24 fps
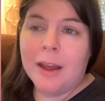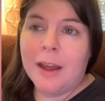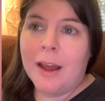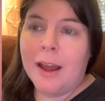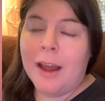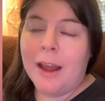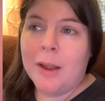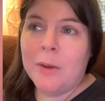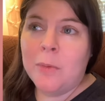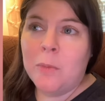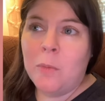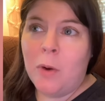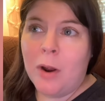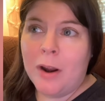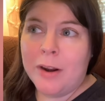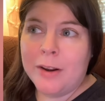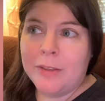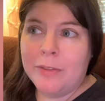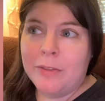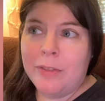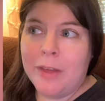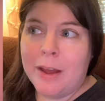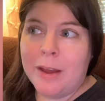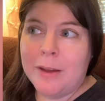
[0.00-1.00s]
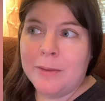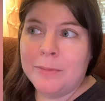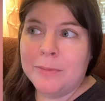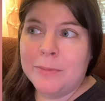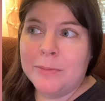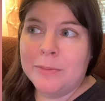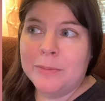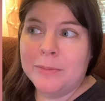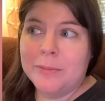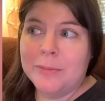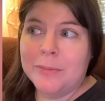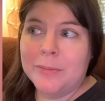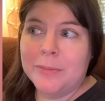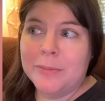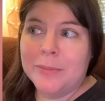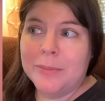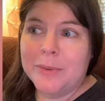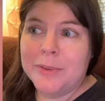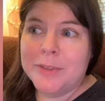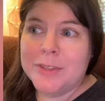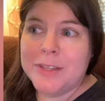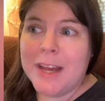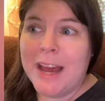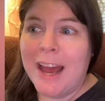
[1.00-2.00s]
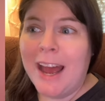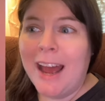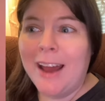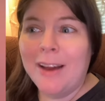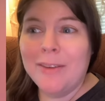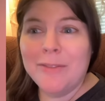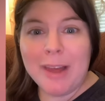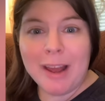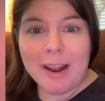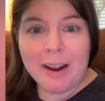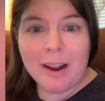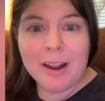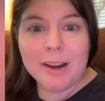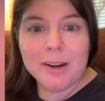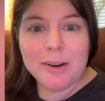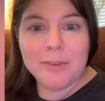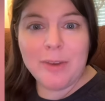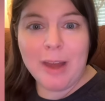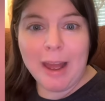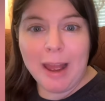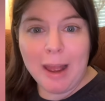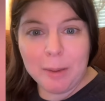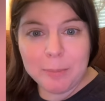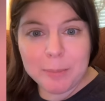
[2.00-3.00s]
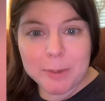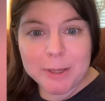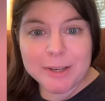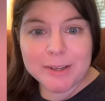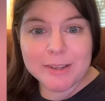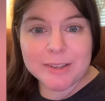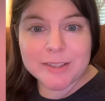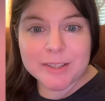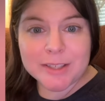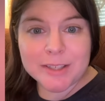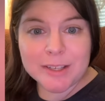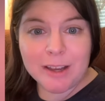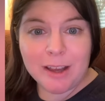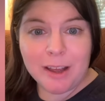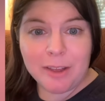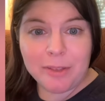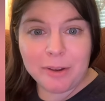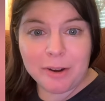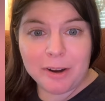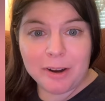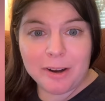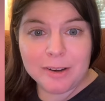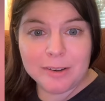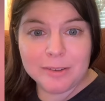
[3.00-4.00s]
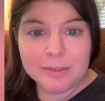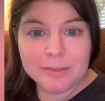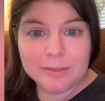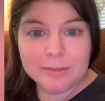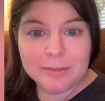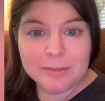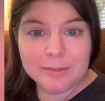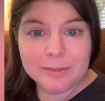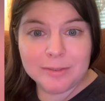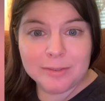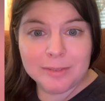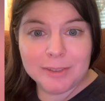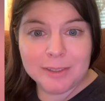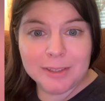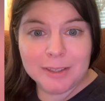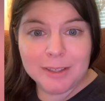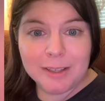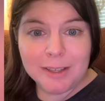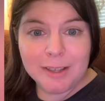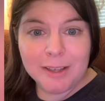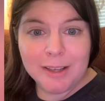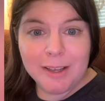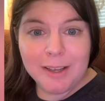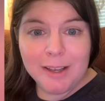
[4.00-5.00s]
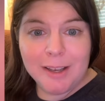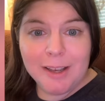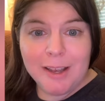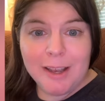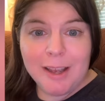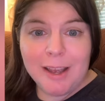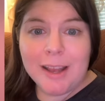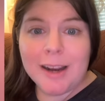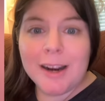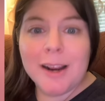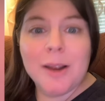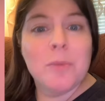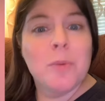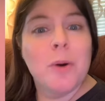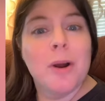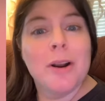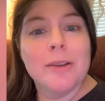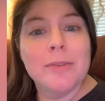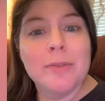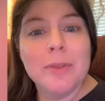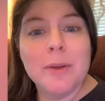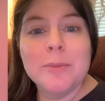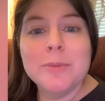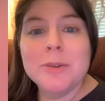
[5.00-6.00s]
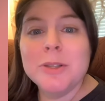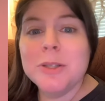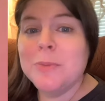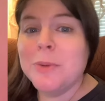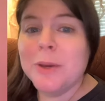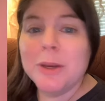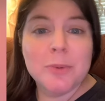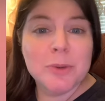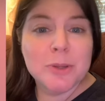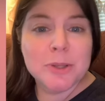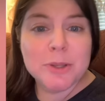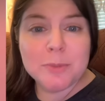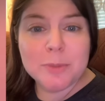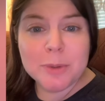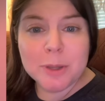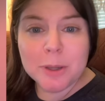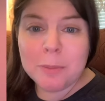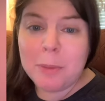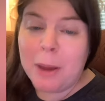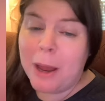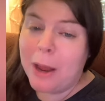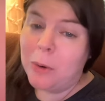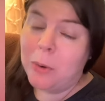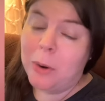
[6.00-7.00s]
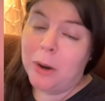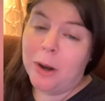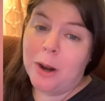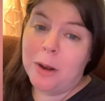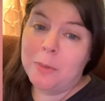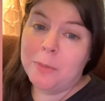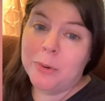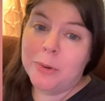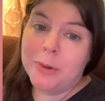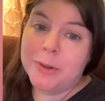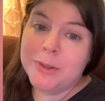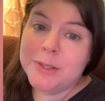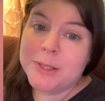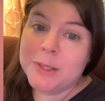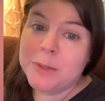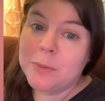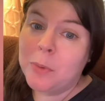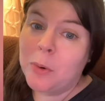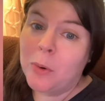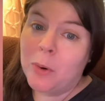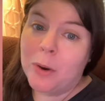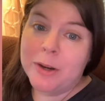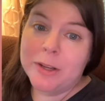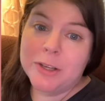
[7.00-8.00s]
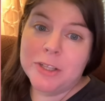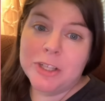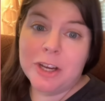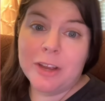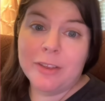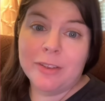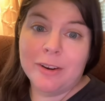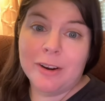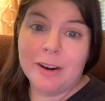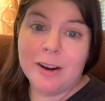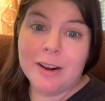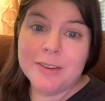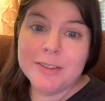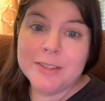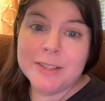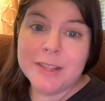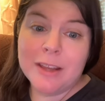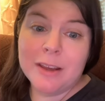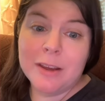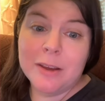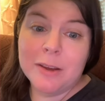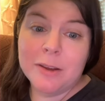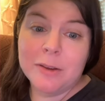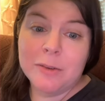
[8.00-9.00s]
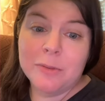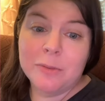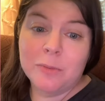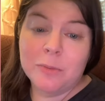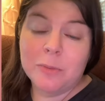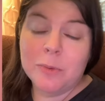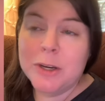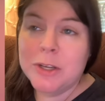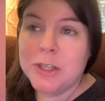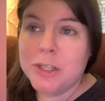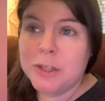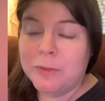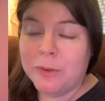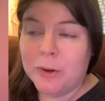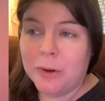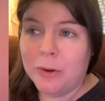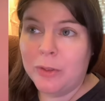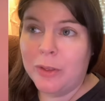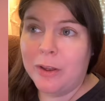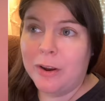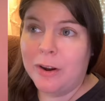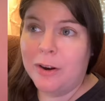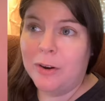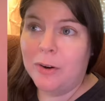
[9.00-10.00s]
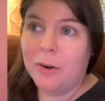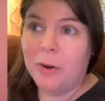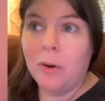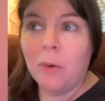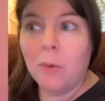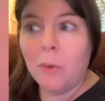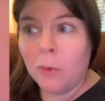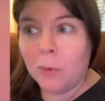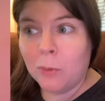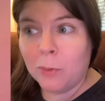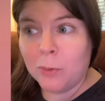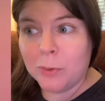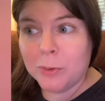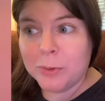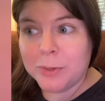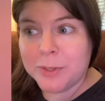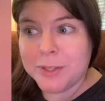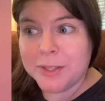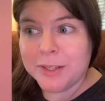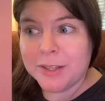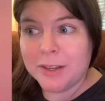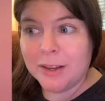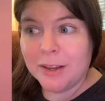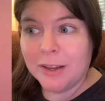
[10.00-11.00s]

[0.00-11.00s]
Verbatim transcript: I wanted them to have that kind of happiness together. And I wanted them to be able to be a power couple and support each other as they reach for their goals.